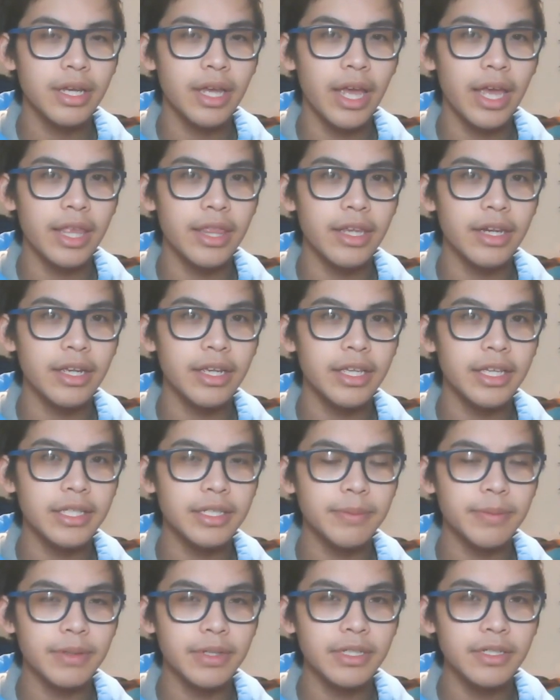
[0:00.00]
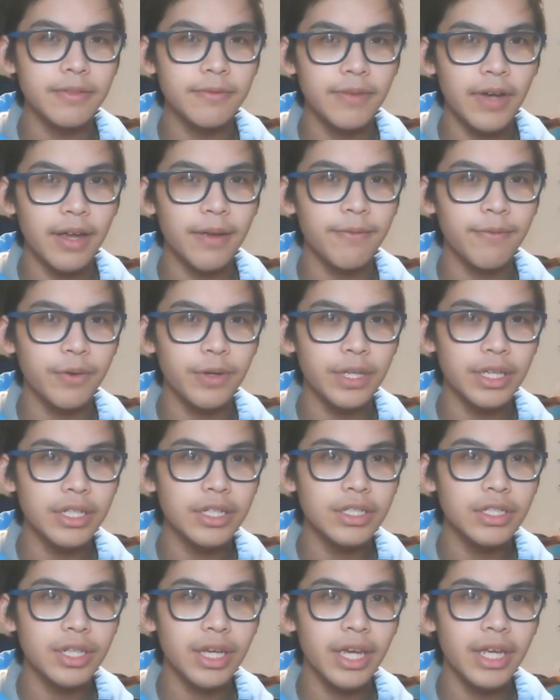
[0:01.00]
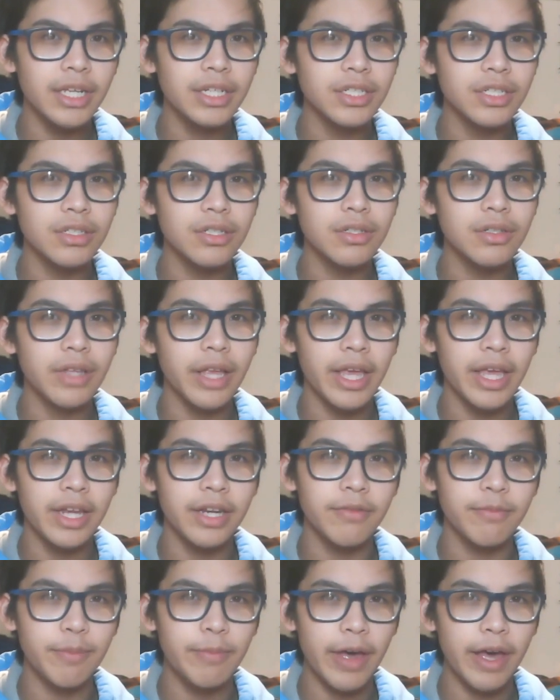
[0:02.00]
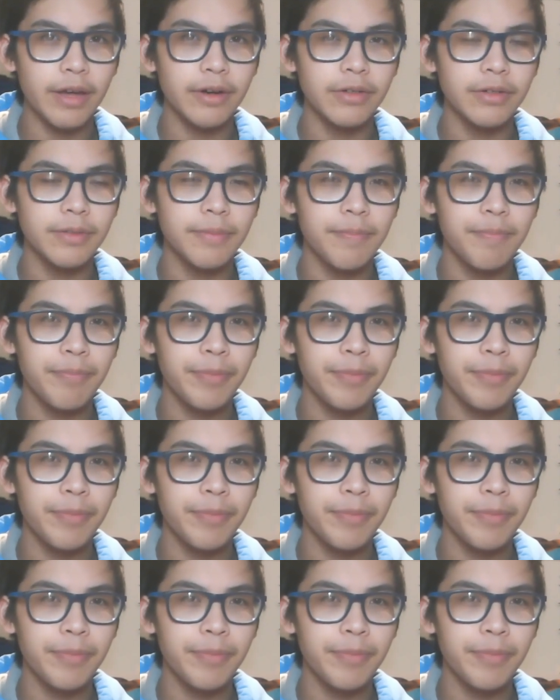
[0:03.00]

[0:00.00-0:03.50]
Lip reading: and then it gets +5 for each gauge until end of battle.